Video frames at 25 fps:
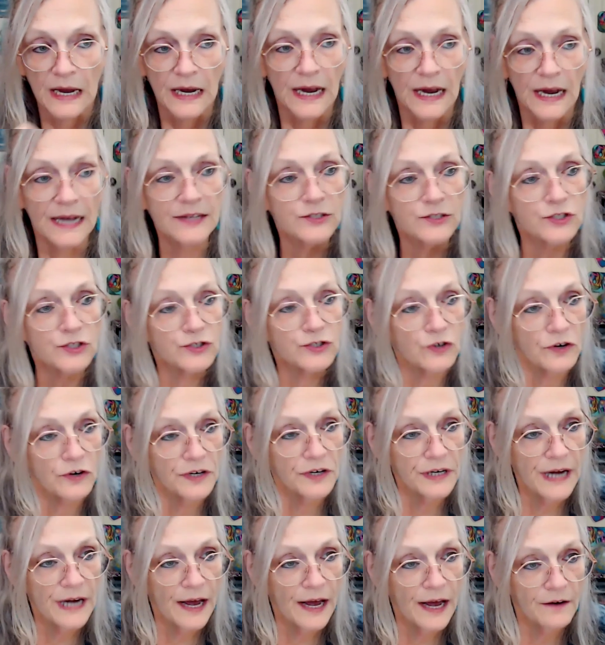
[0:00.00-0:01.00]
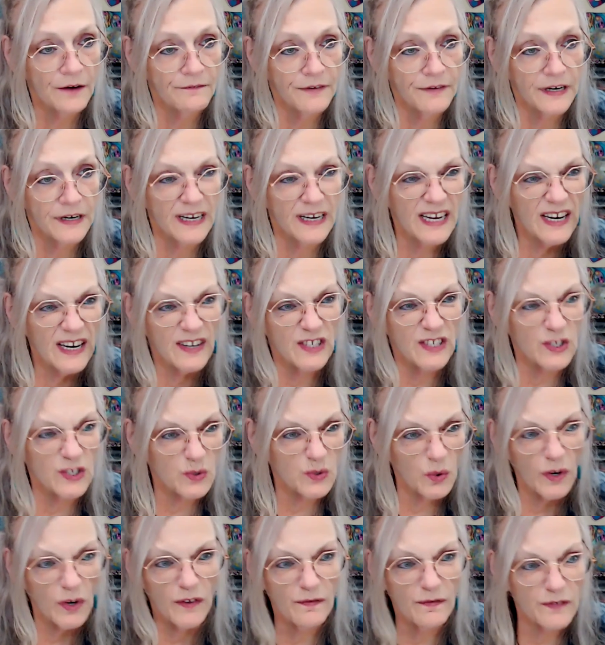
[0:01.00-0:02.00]
And it started out of it
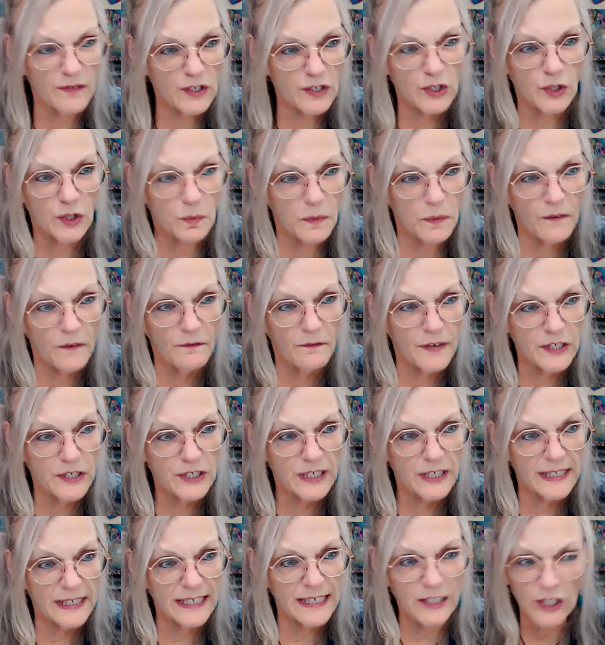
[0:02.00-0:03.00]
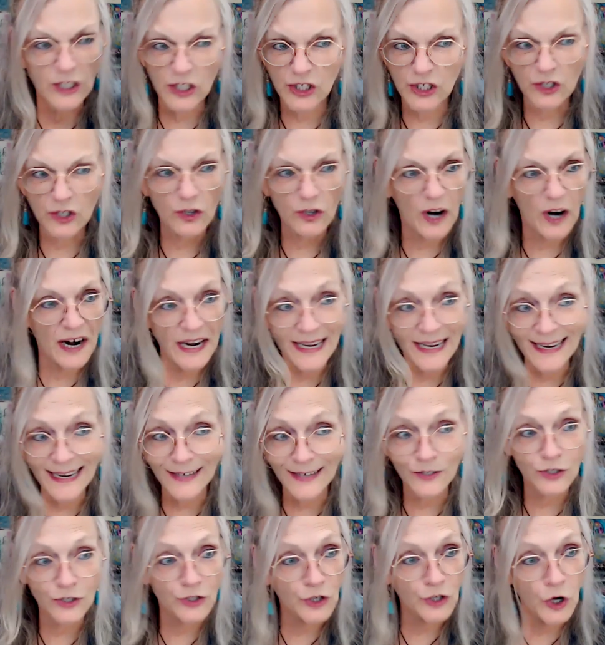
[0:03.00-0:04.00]
sort of superficially, just trying to get
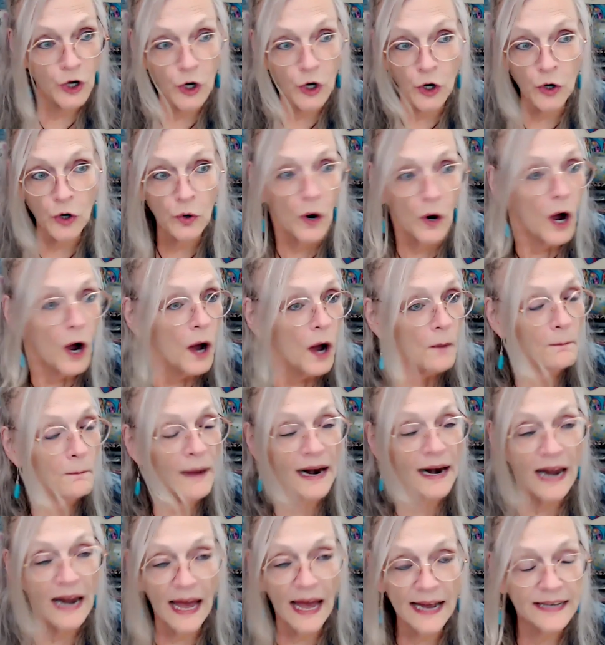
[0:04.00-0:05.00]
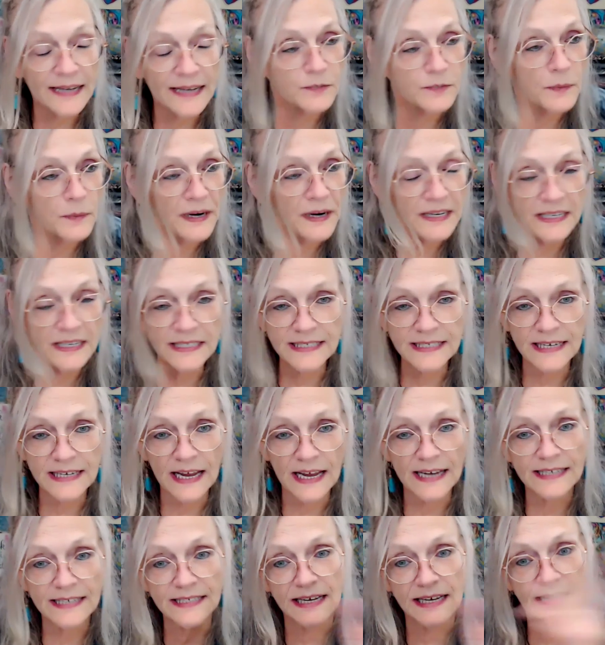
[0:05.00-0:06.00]
to know my likes, my
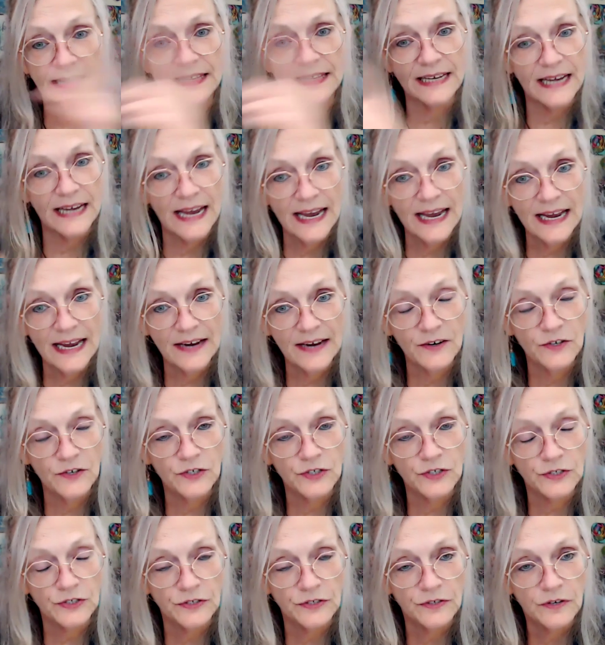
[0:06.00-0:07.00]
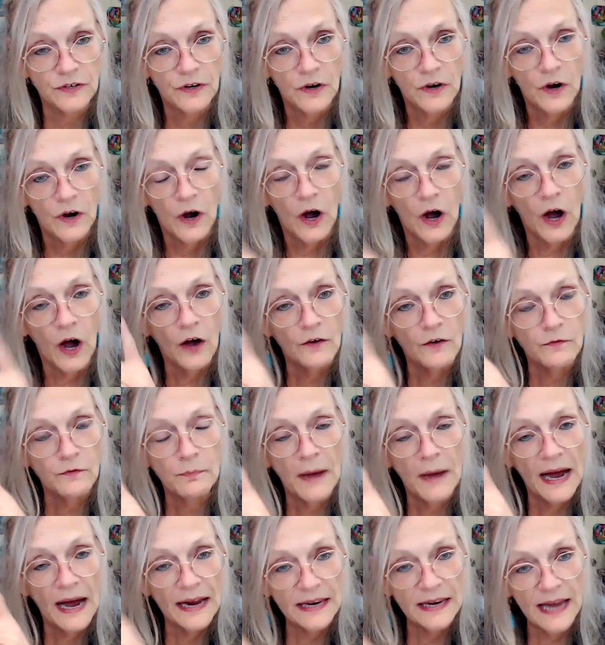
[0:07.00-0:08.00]
dislikes at the end of
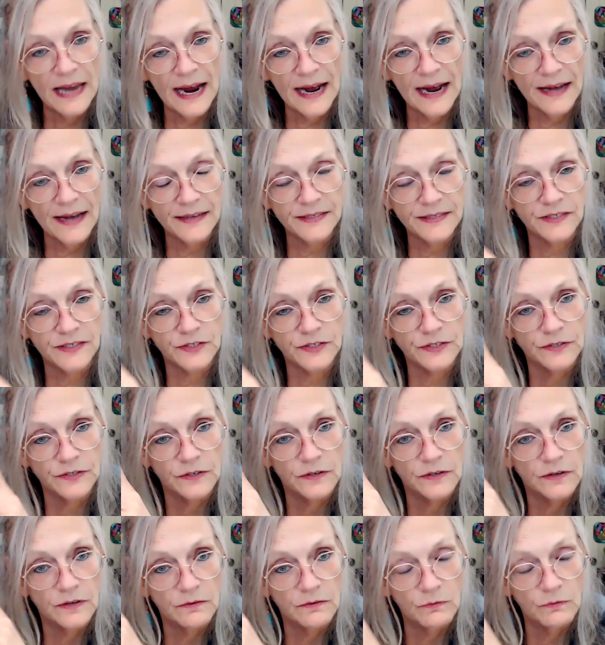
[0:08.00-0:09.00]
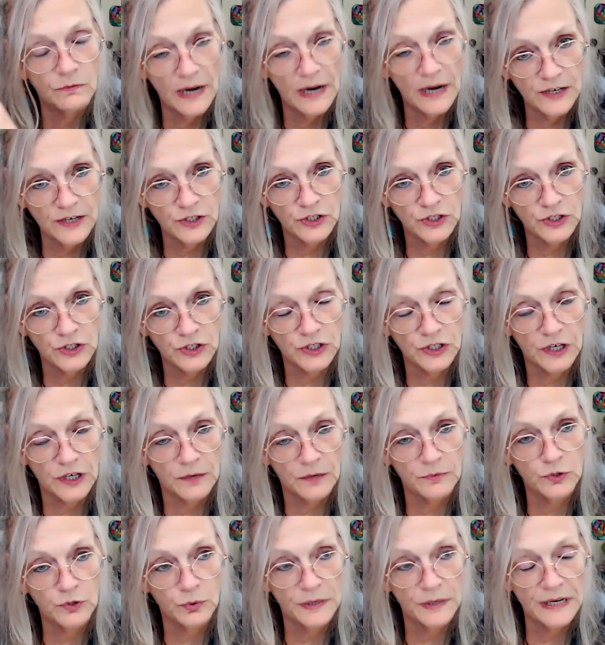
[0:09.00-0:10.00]
my last relationship,
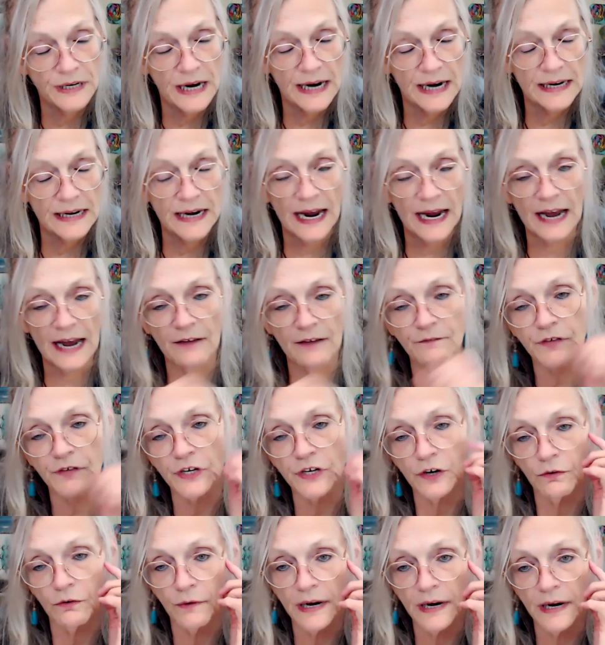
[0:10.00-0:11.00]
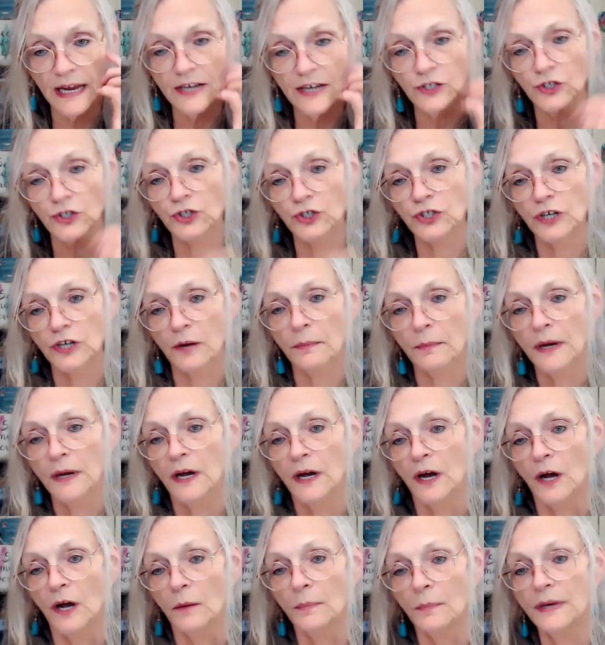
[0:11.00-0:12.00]
28 and a half year relationship,
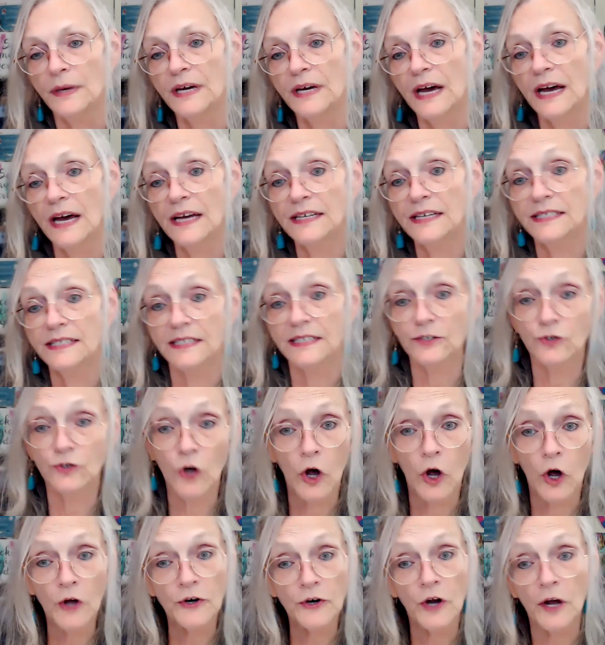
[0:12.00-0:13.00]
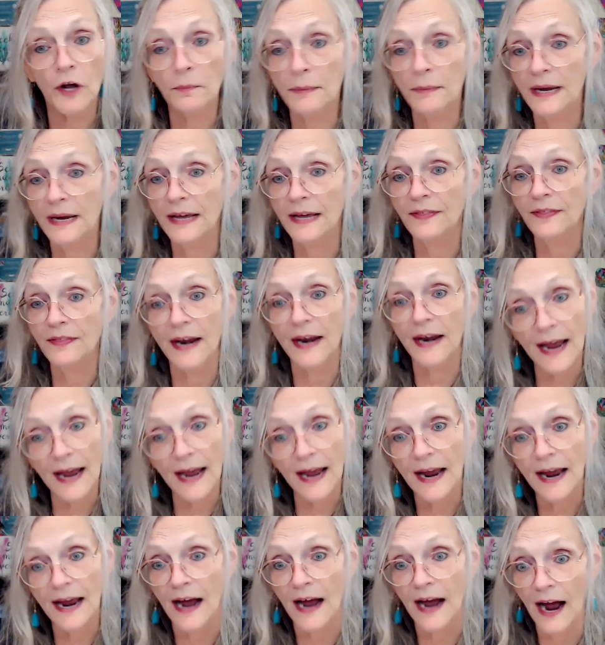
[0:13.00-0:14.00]
because it dawned on me that,
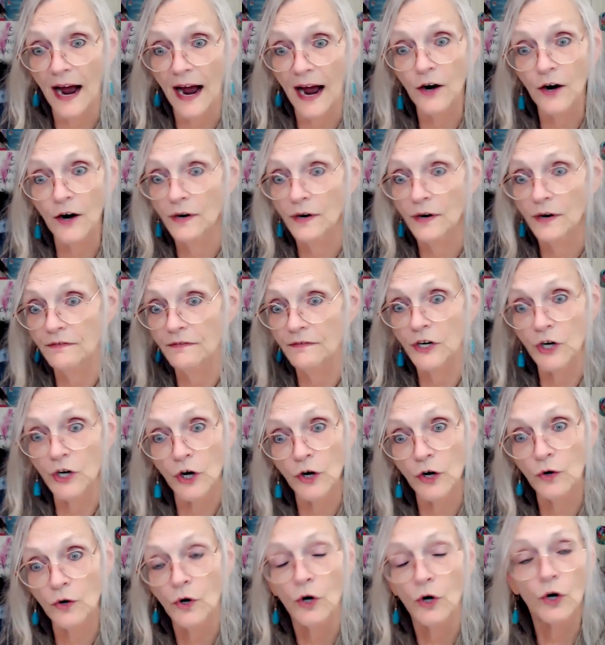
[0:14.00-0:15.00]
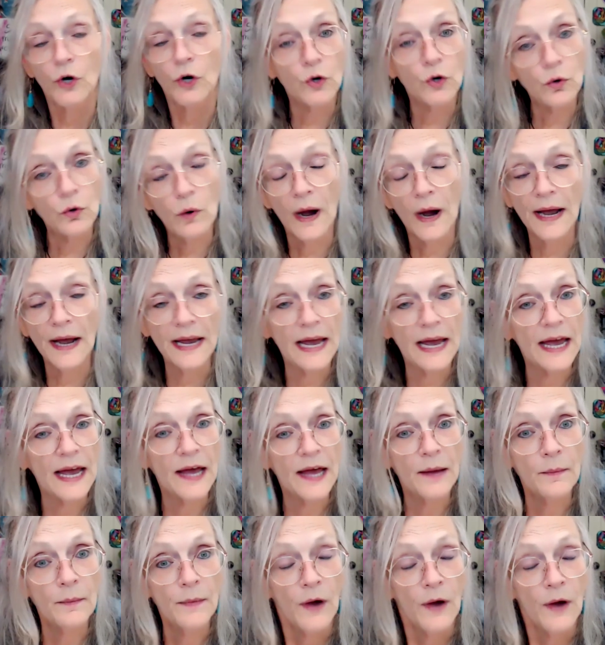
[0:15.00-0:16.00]
hey, I don't even know who I
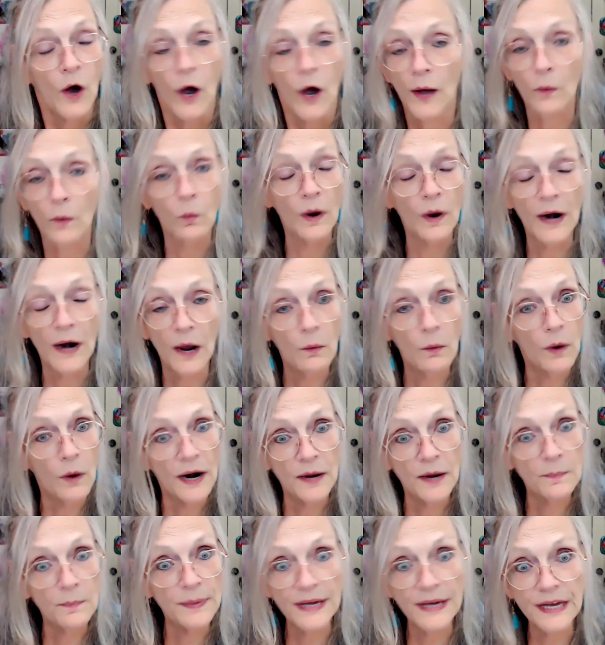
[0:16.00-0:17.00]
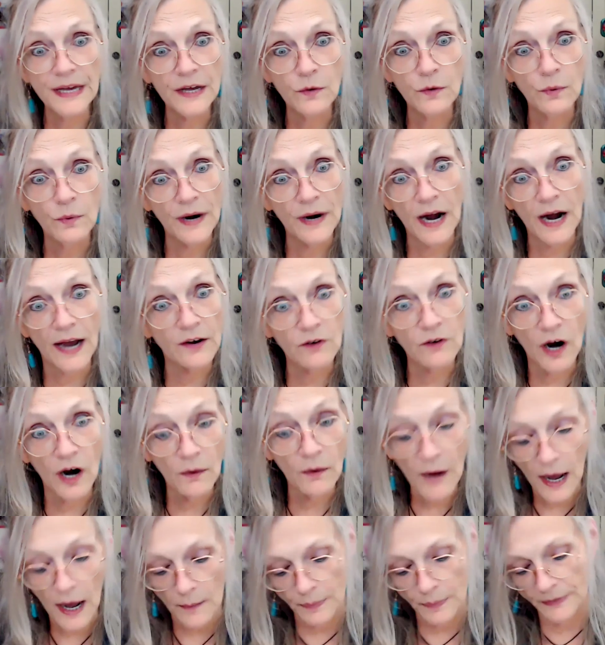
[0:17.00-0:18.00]
am and what I want to be when I grow
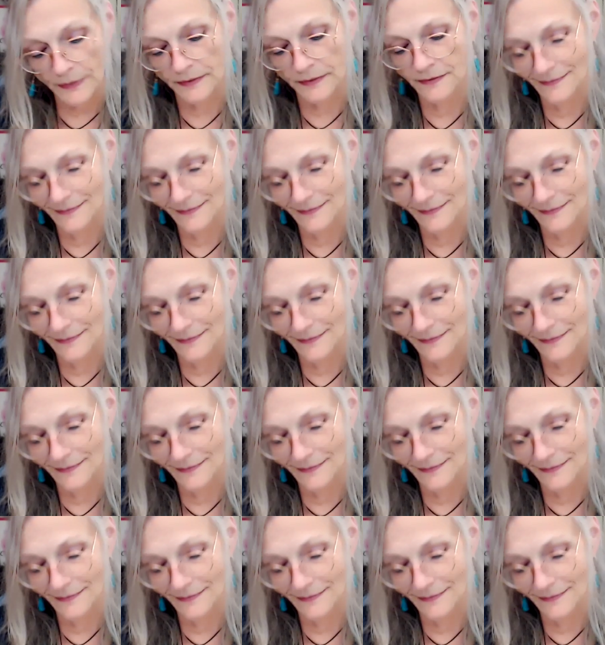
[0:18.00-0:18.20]
up.